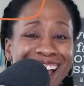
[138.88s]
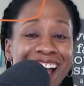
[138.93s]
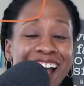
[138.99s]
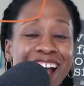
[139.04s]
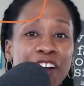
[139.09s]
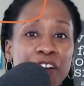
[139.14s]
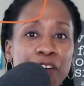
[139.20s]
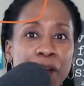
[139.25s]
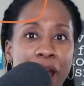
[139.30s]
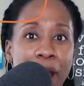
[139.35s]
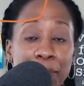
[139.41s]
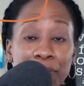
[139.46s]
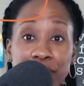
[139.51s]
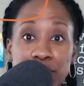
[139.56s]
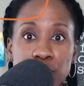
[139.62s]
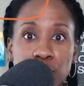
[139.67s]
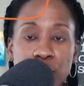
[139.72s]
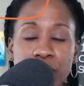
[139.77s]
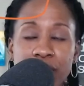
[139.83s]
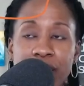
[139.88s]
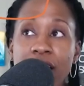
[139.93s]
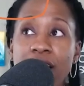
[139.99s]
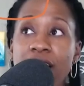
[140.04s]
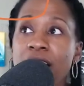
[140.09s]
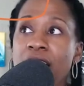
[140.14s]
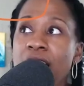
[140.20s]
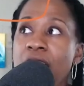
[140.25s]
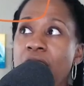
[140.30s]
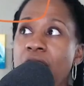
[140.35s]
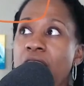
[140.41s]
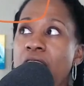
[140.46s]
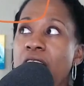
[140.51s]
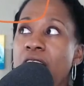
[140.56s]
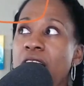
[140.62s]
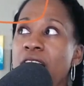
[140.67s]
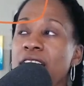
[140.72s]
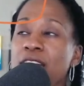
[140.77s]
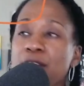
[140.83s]
crap, that's a word now.
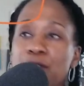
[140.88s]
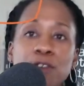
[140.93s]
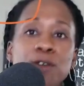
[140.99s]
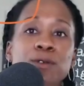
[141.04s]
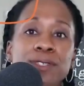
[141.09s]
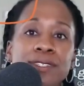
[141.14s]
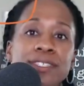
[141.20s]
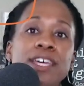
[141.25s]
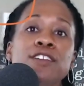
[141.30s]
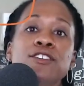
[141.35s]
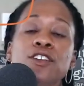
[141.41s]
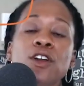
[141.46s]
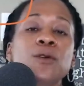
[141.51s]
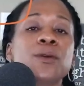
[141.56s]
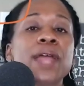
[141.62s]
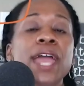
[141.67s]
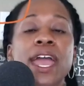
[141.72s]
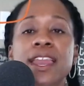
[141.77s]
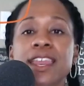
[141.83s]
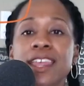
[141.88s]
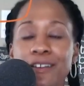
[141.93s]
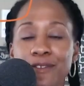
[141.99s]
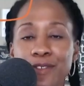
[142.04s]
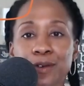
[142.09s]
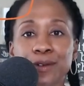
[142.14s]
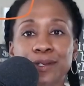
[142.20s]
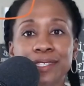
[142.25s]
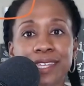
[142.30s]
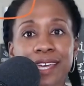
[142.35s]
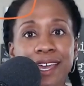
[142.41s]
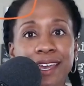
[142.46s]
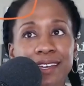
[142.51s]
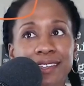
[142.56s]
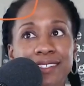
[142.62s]
If you said no to any of those things,